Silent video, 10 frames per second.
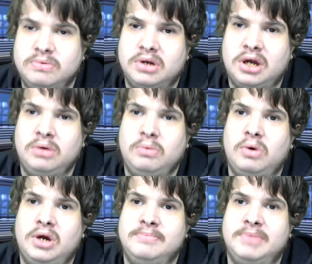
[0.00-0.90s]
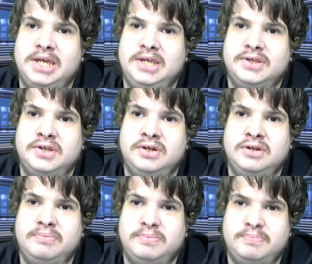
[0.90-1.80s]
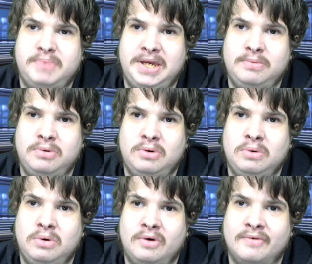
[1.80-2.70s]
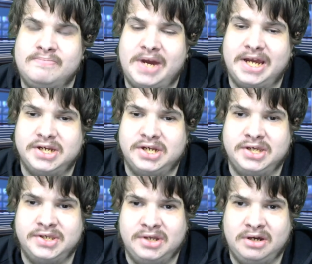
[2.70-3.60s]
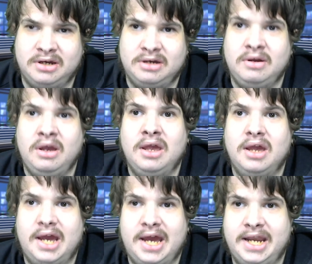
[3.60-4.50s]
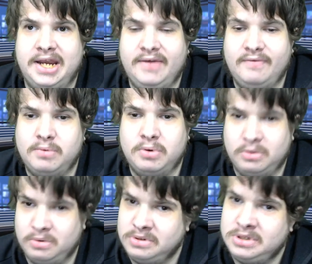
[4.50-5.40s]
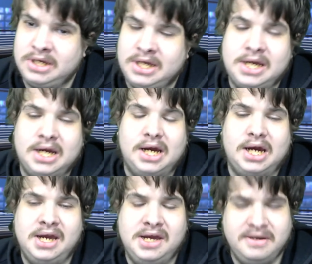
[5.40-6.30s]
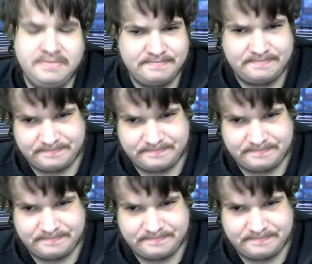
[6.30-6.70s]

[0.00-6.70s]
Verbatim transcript: know what it means to the people of Manchester and Liverpool. Um,